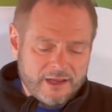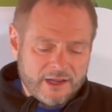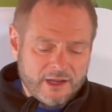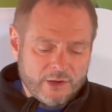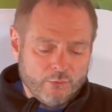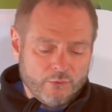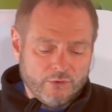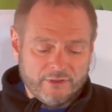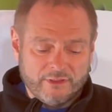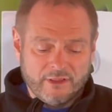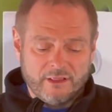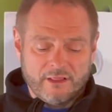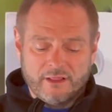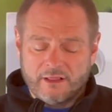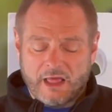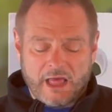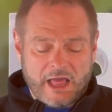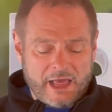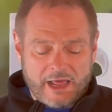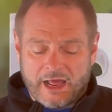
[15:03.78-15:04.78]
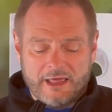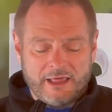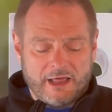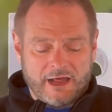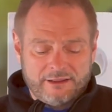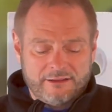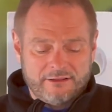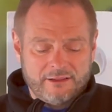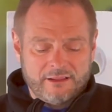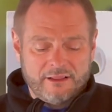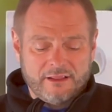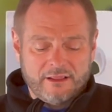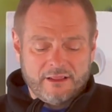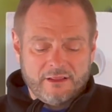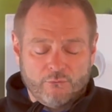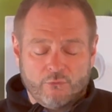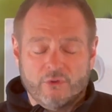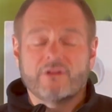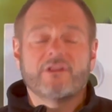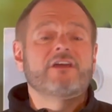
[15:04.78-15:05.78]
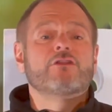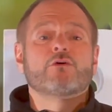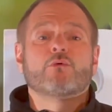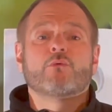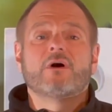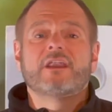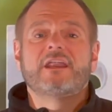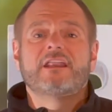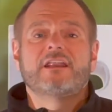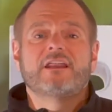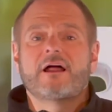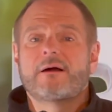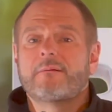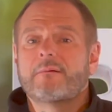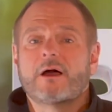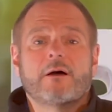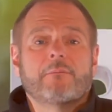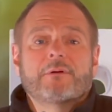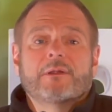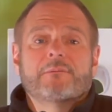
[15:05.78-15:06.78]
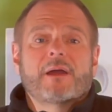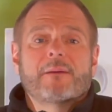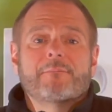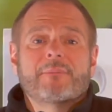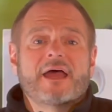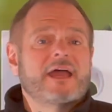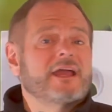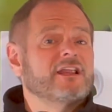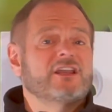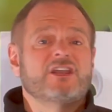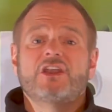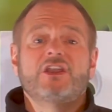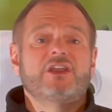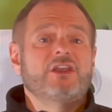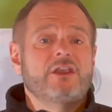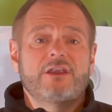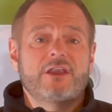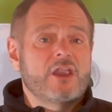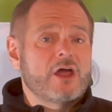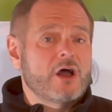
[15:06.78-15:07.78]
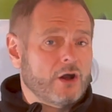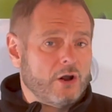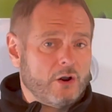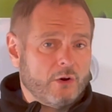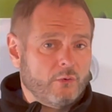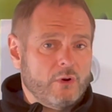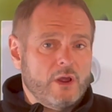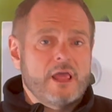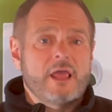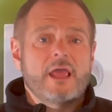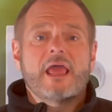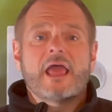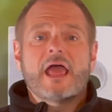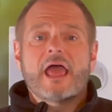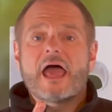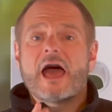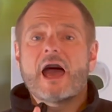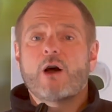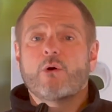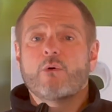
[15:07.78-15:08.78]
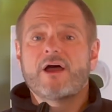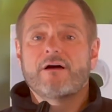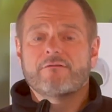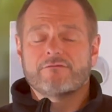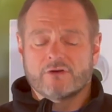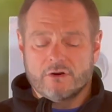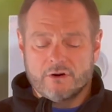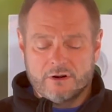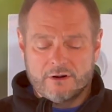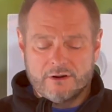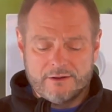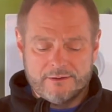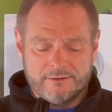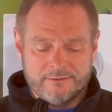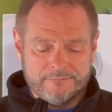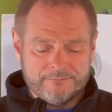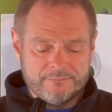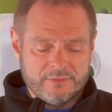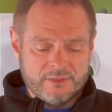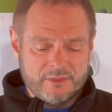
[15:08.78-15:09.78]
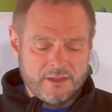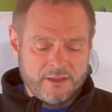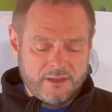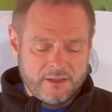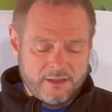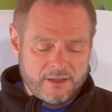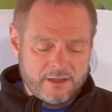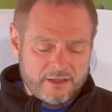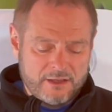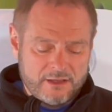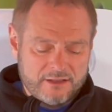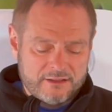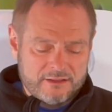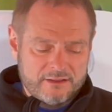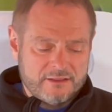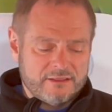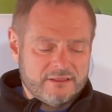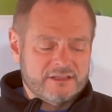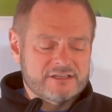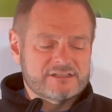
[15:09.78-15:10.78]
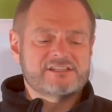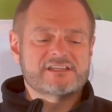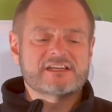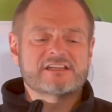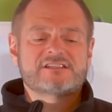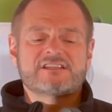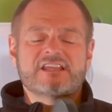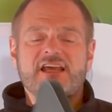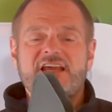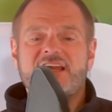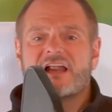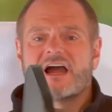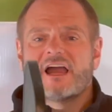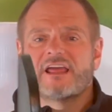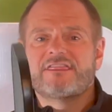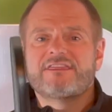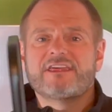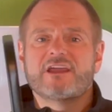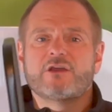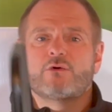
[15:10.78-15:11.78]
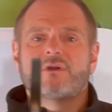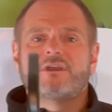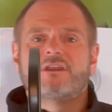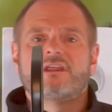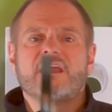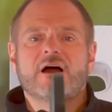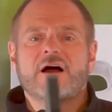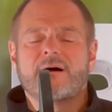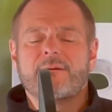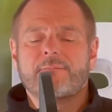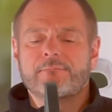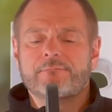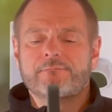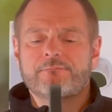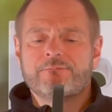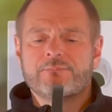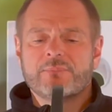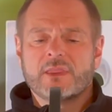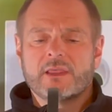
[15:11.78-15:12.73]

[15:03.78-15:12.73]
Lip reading: Will either one end up in my bag? No. However, the 16 I think would come